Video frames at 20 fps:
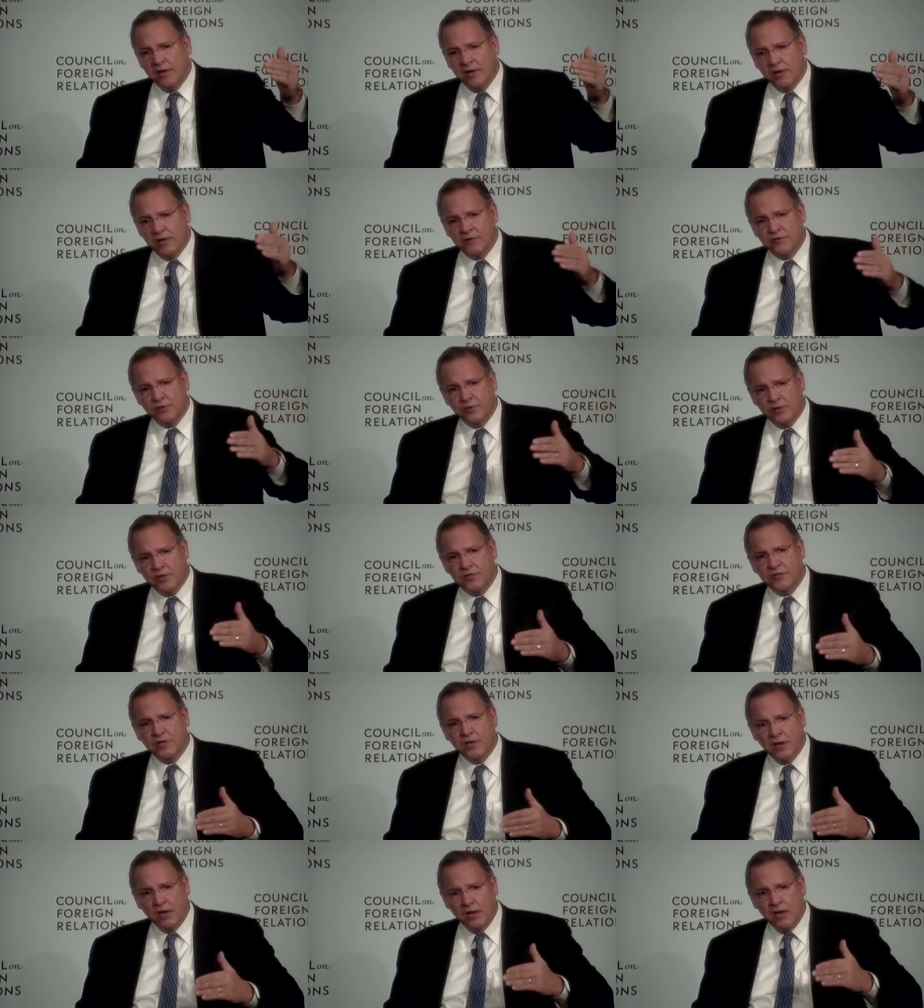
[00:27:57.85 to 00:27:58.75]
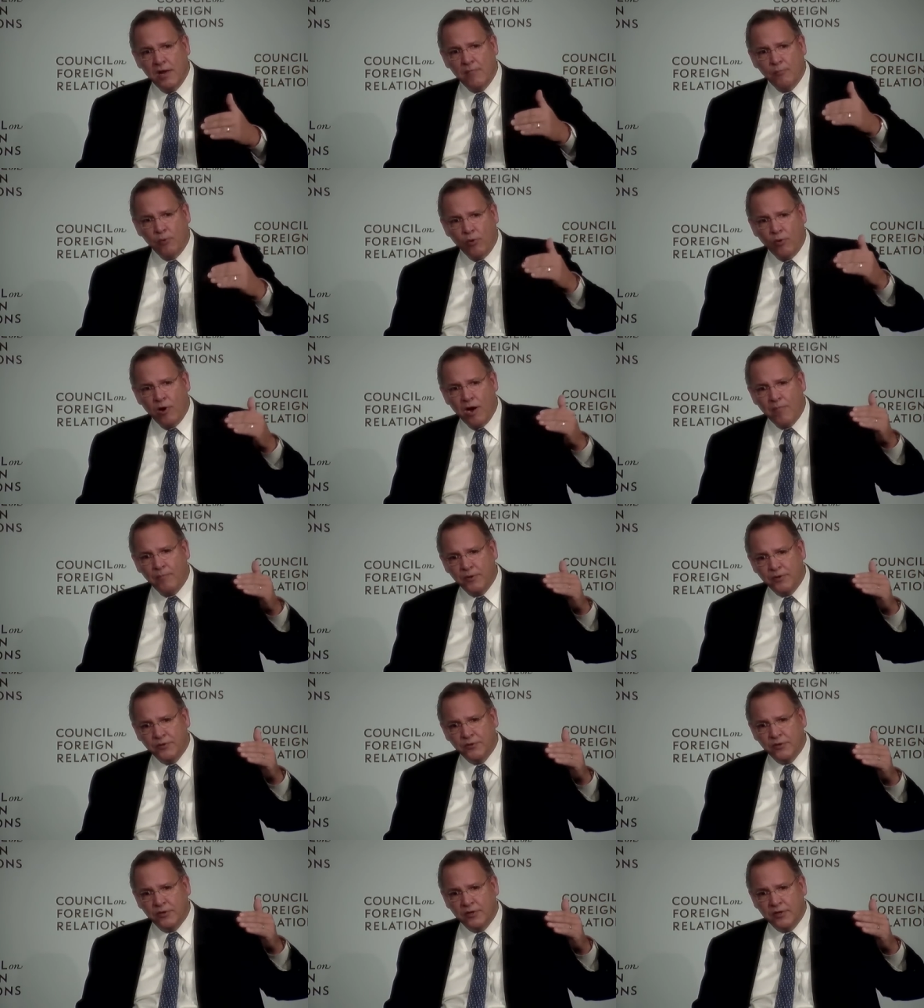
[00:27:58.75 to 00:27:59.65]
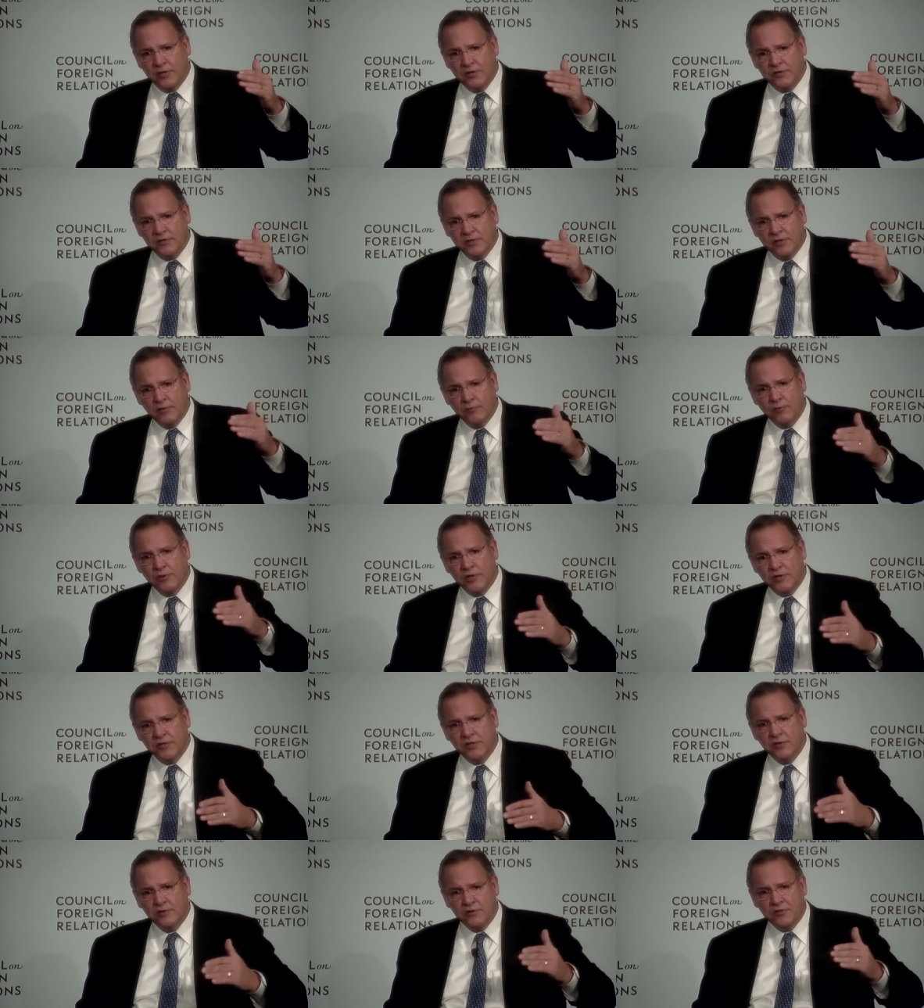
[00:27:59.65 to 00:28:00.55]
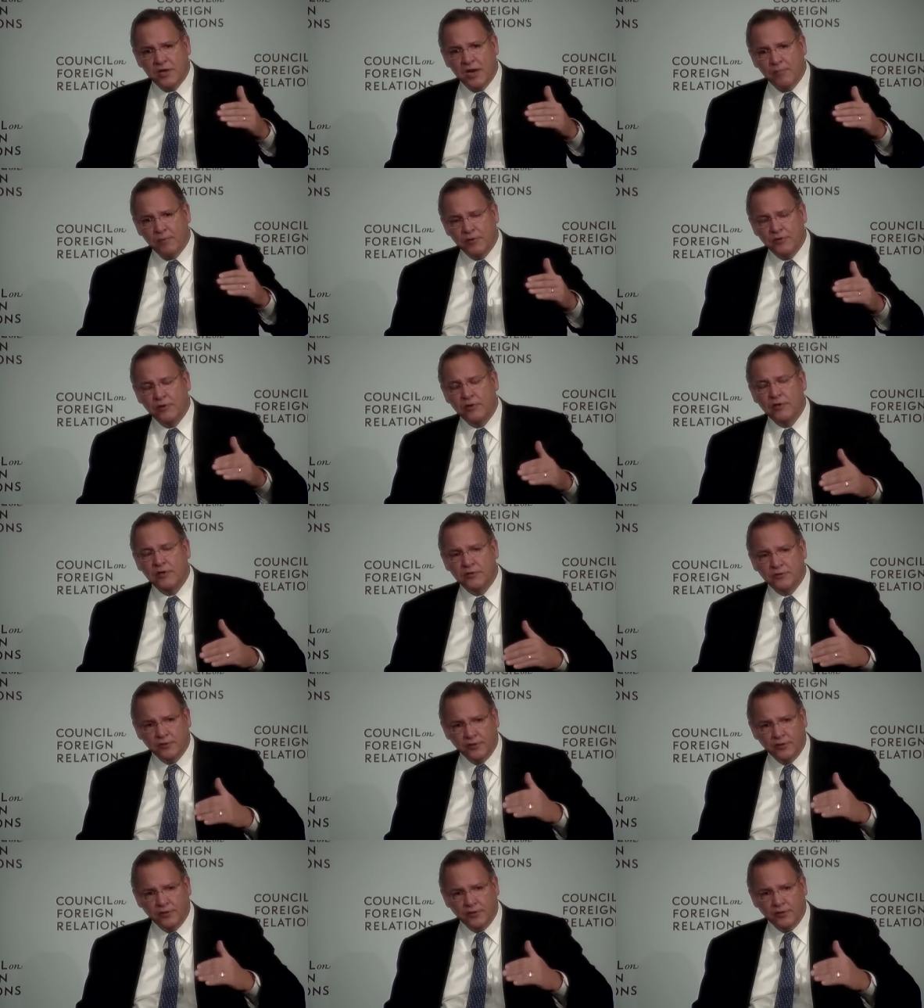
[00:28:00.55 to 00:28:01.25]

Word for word: And so they see a lot more opportunities, and when they see those opportunities, they're